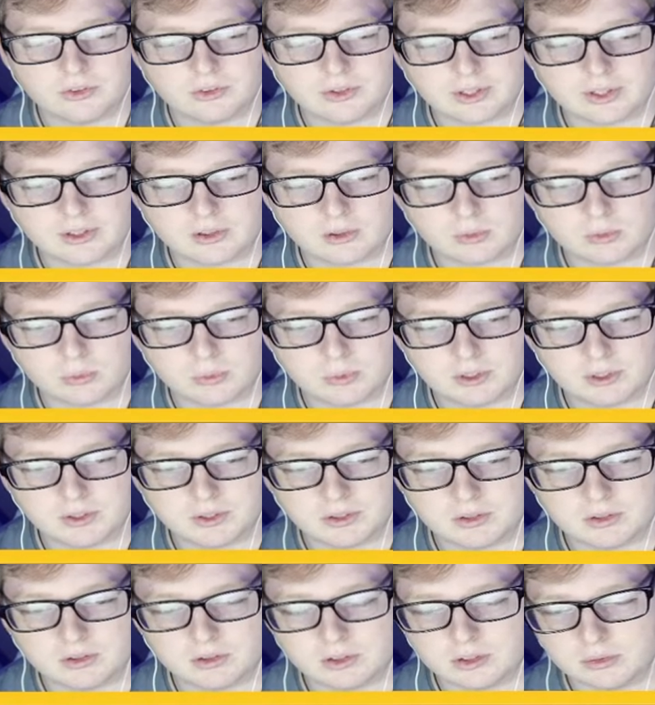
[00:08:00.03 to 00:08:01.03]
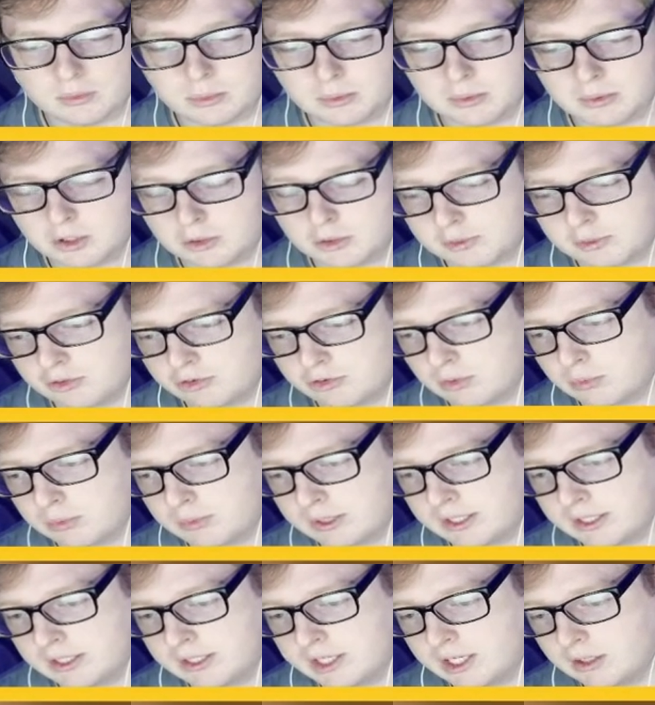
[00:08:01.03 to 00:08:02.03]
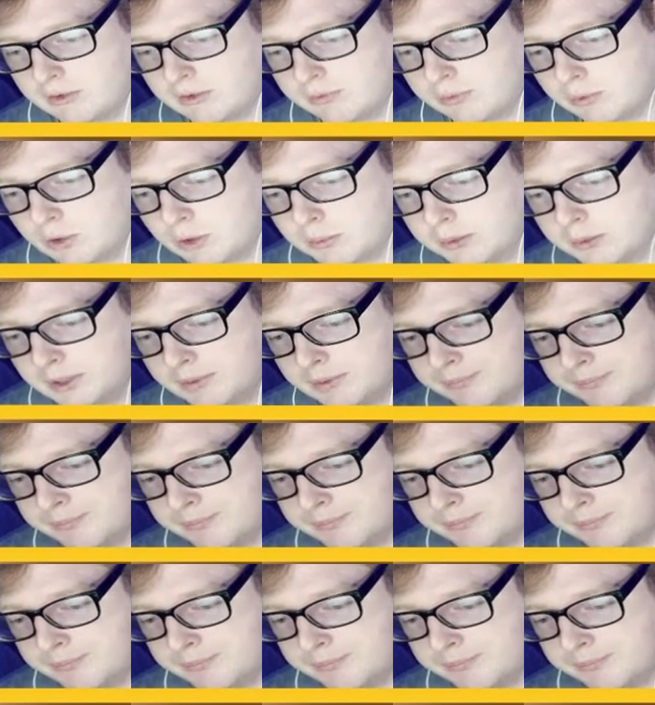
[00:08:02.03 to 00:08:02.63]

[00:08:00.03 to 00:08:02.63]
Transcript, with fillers: like are really good, especially right now for me.